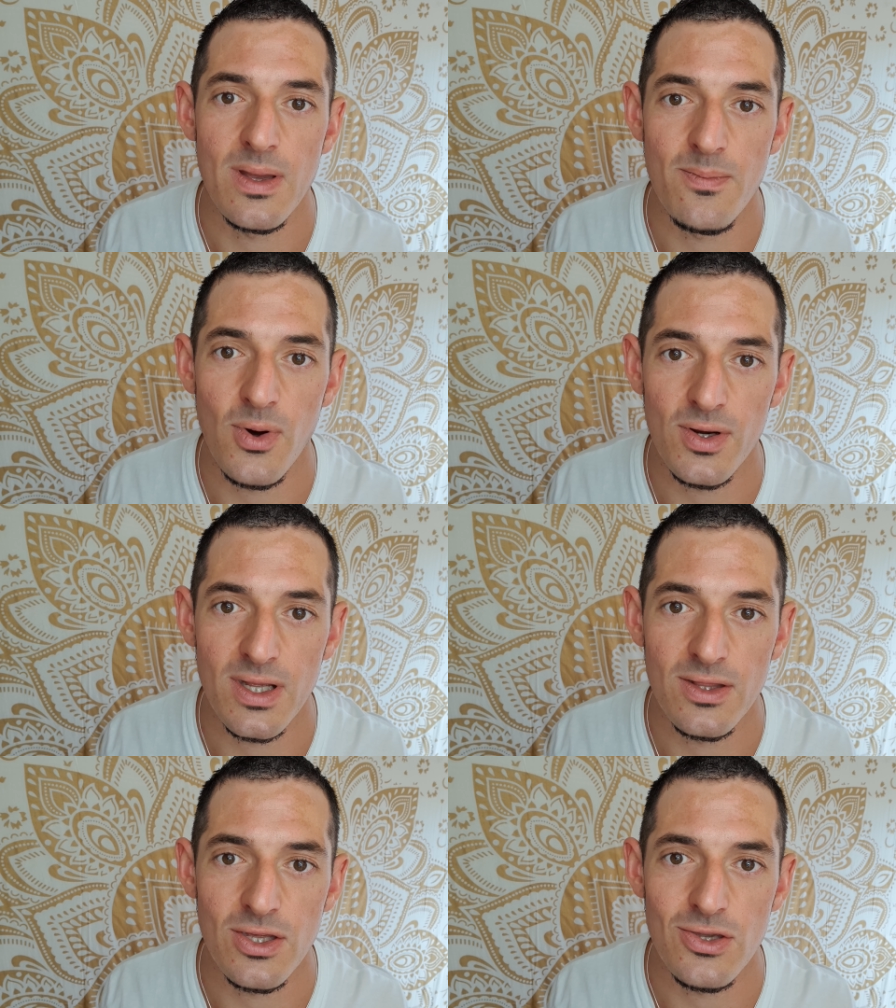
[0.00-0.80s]

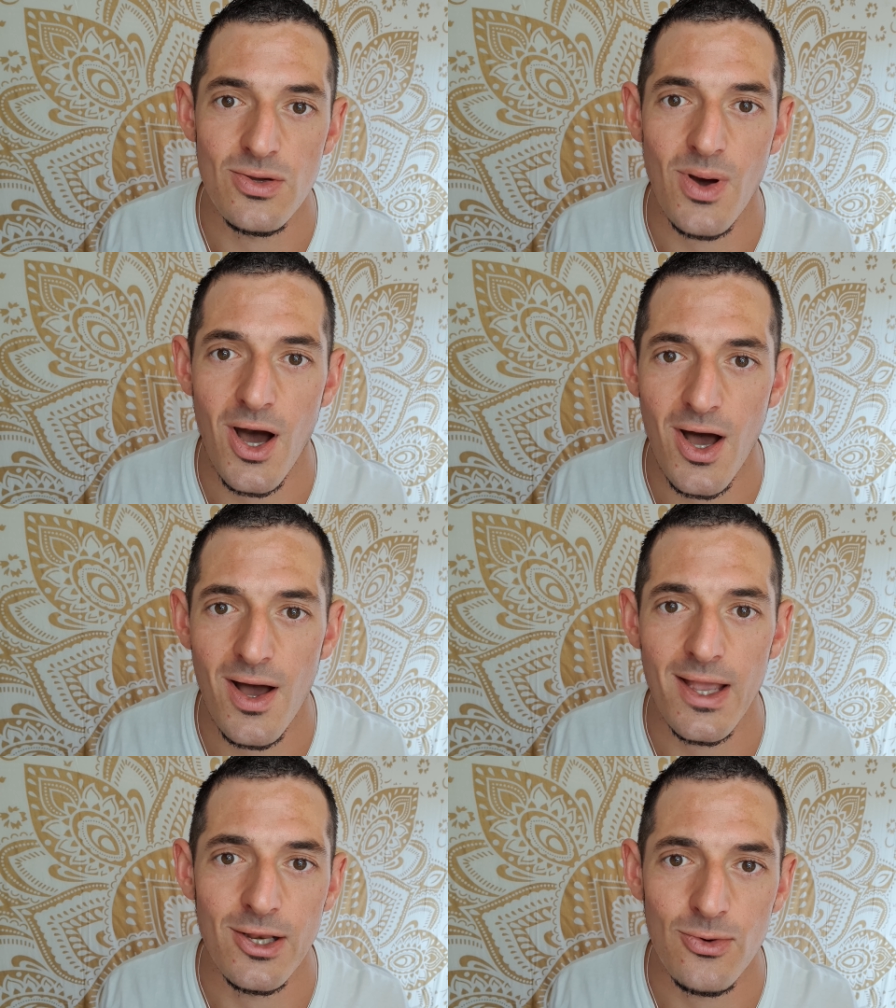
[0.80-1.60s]
embody, that you
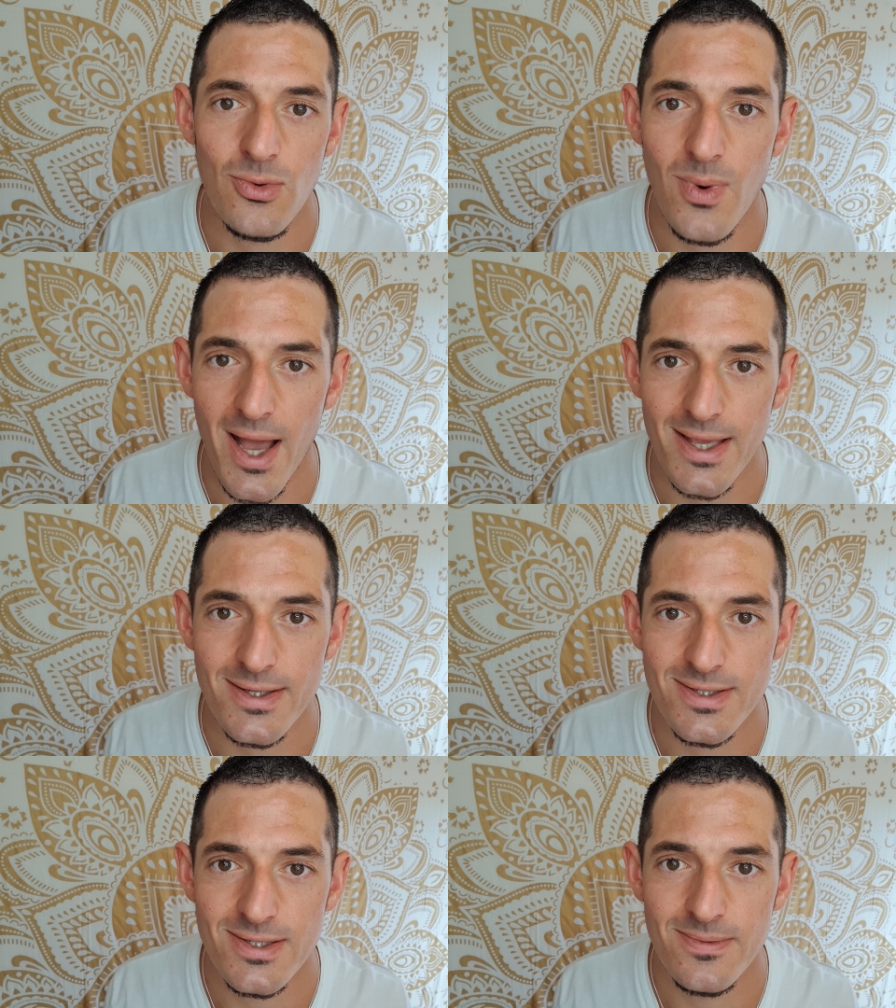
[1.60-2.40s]
are in all
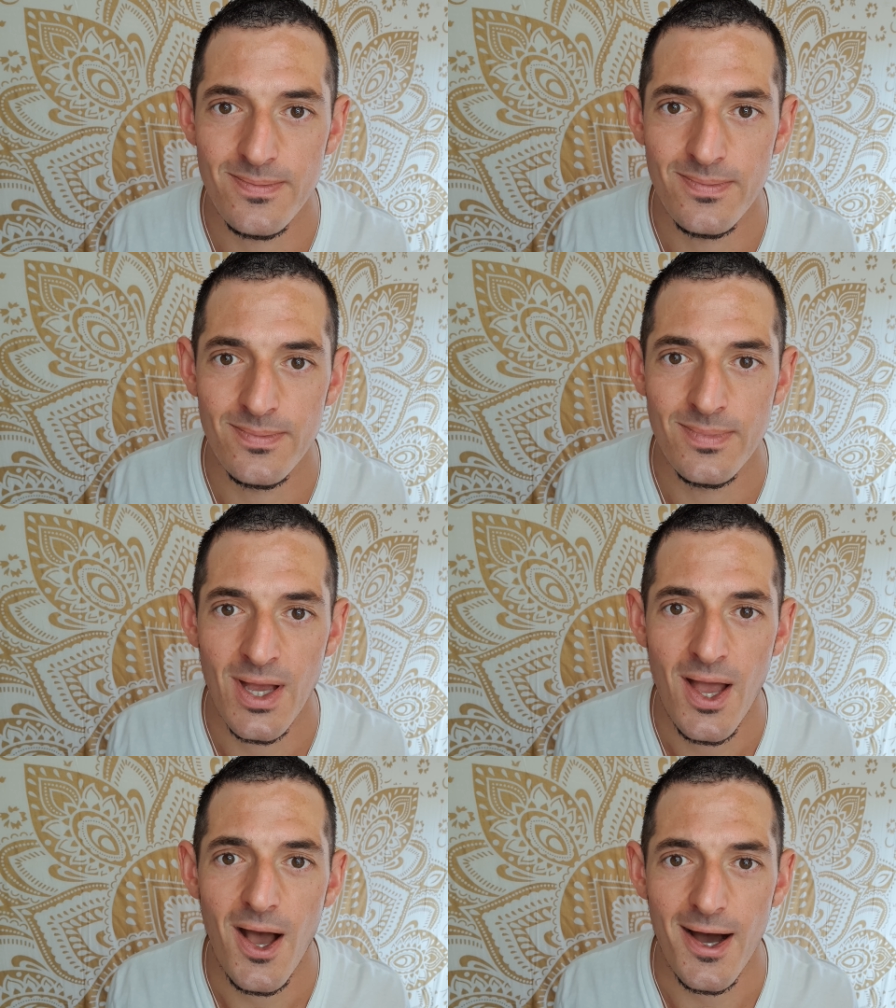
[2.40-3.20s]
ways.
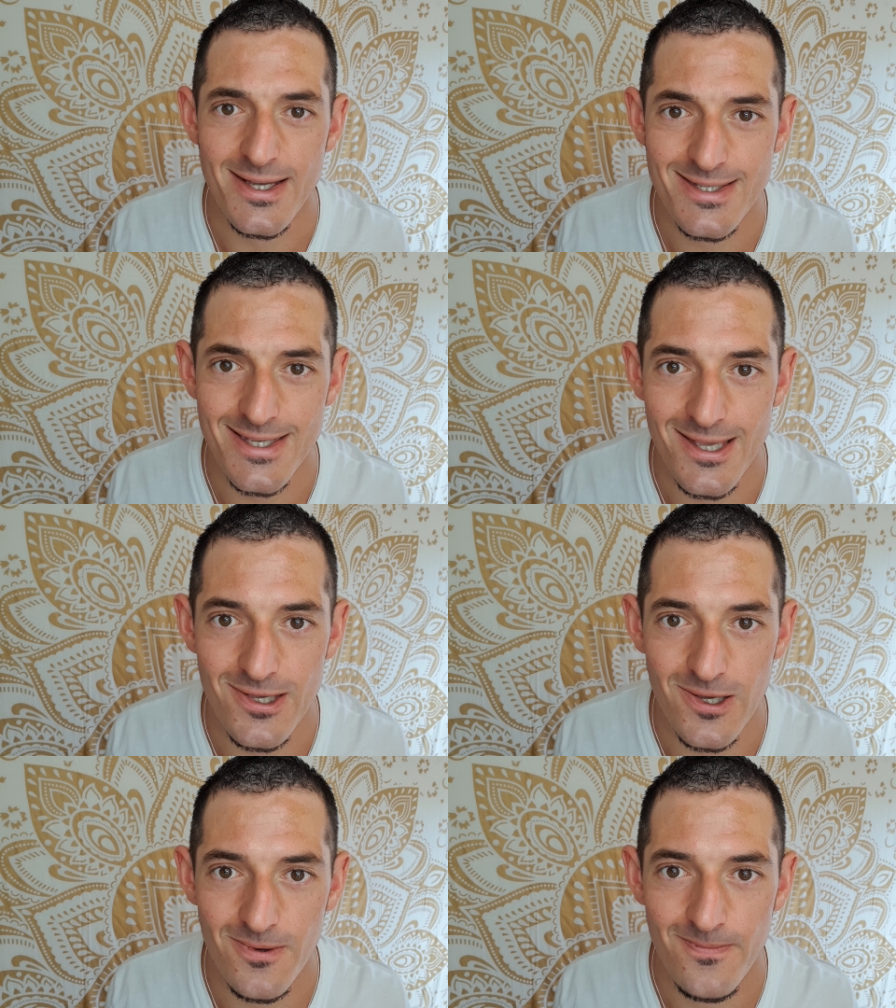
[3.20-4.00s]
I see
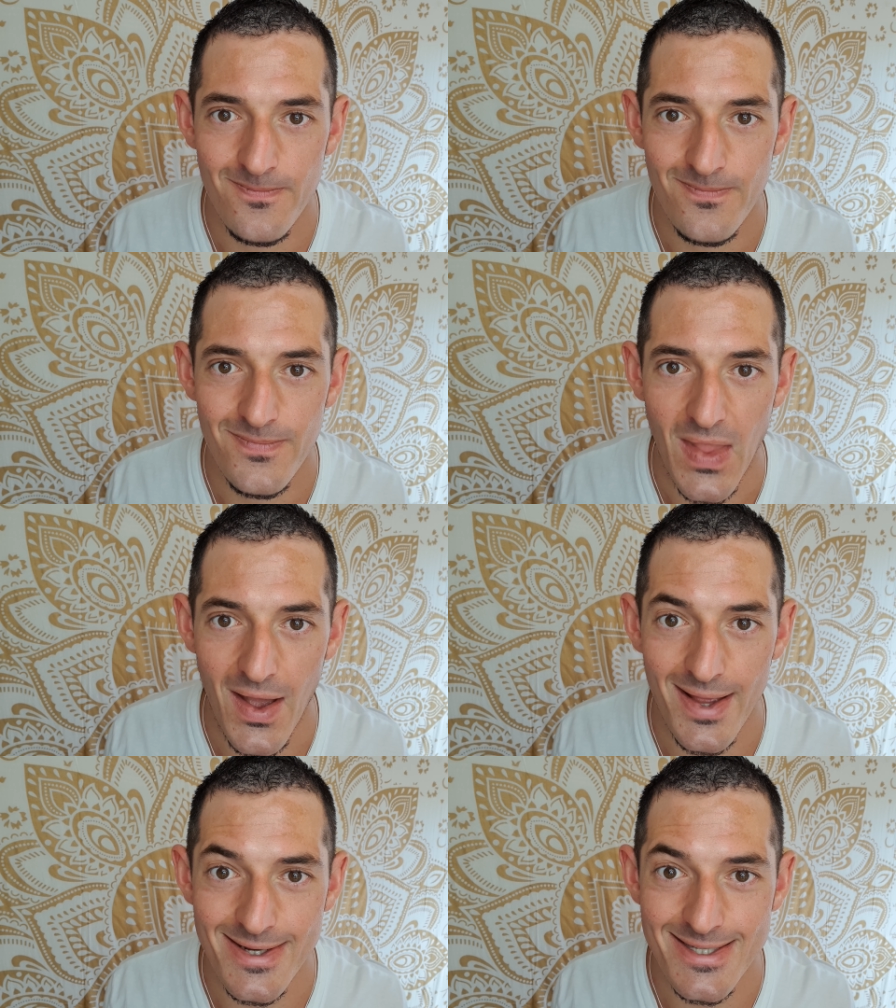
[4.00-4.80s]
you,
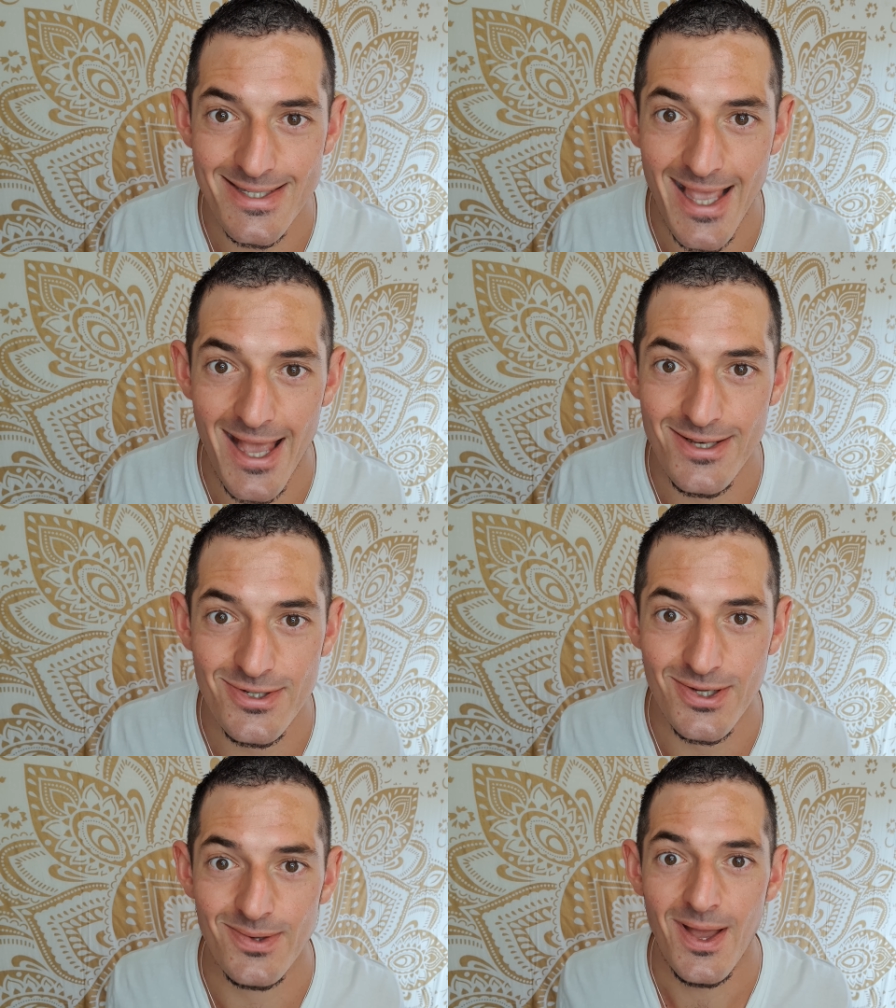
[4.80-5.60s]
I understand
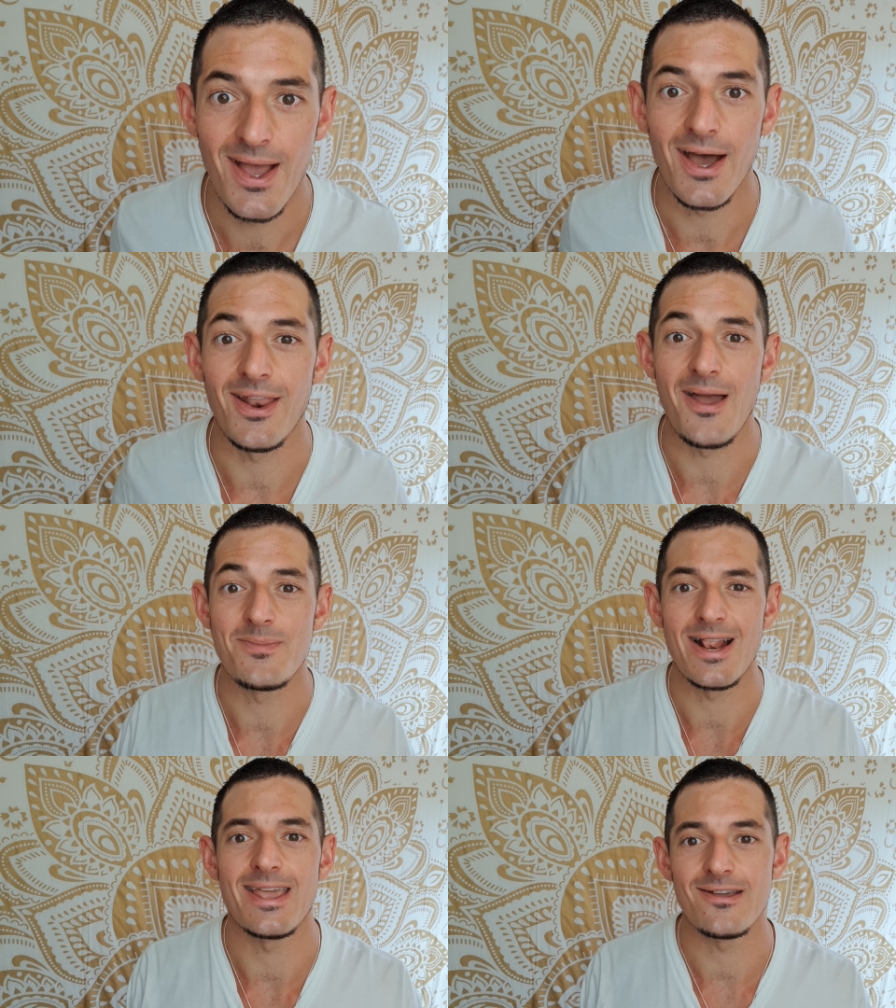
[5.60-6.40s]
you, and I
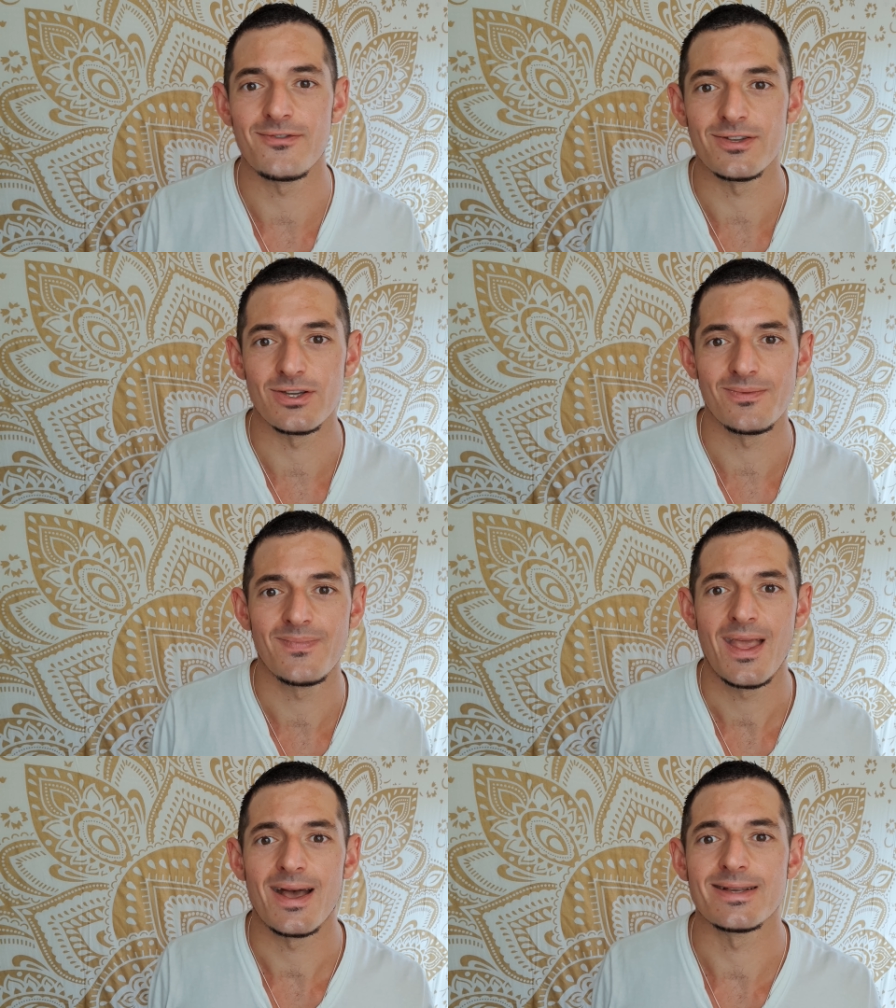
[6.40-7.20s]
believe in you
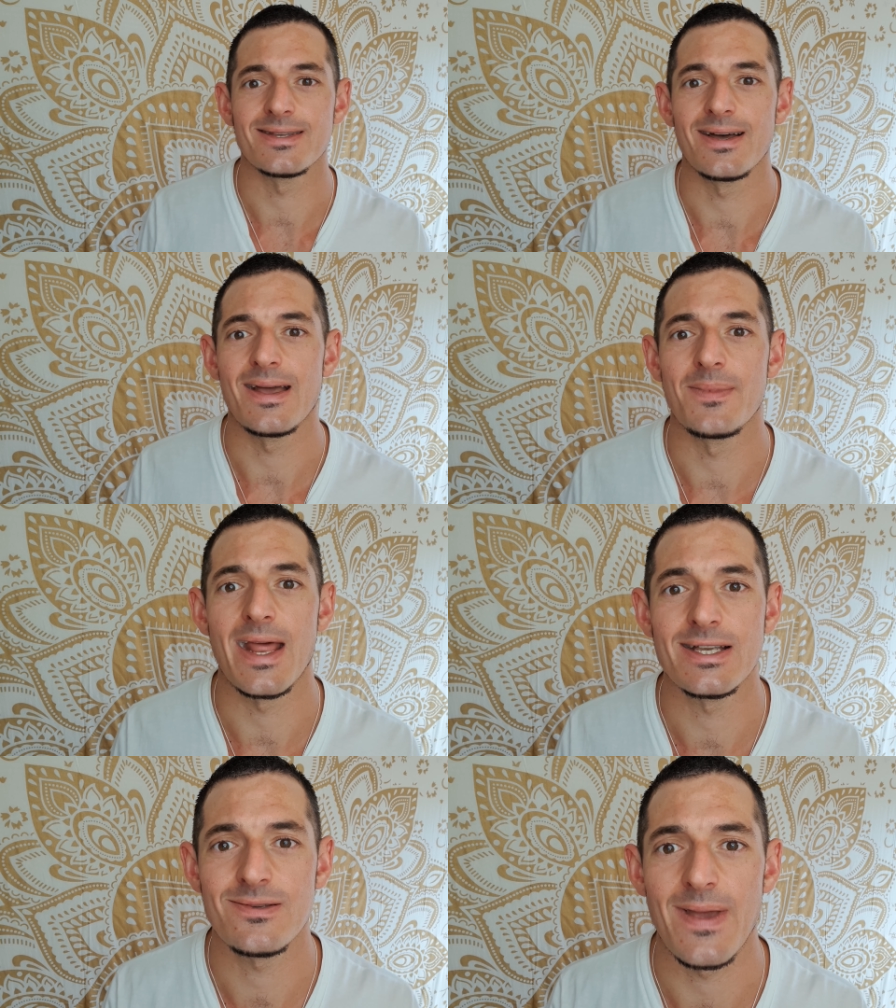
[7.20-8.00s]
as I am an
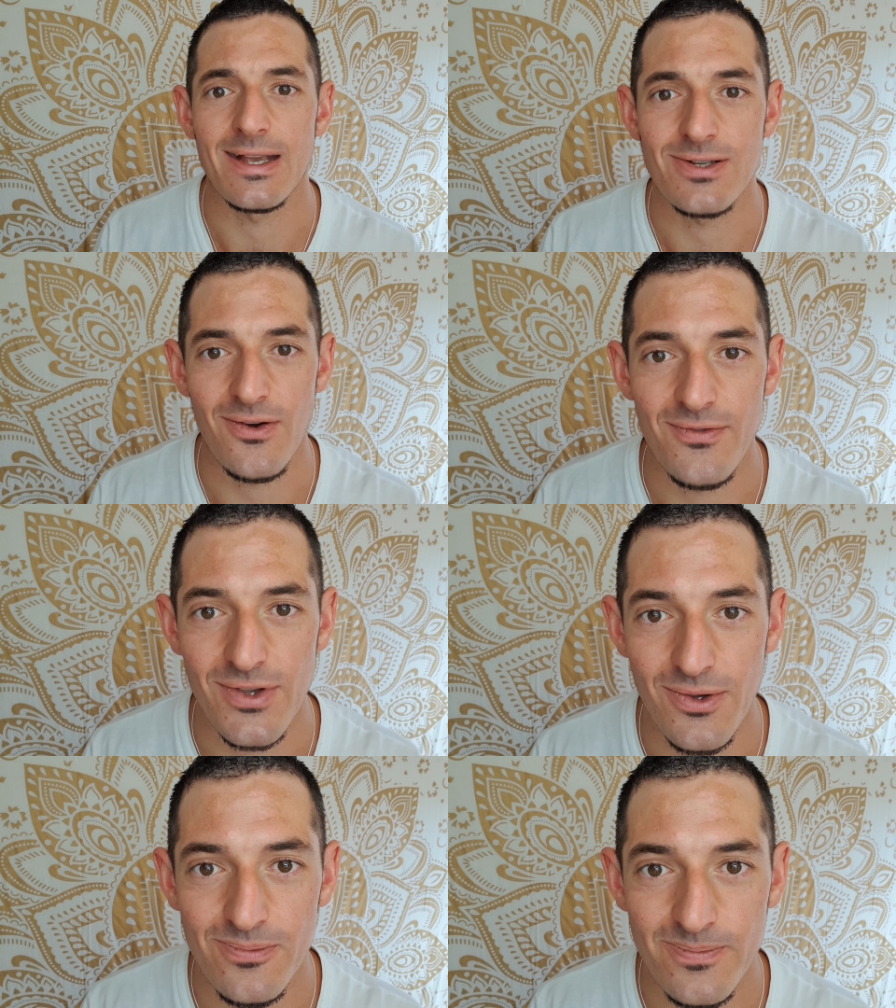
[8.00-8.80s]
aspect of you.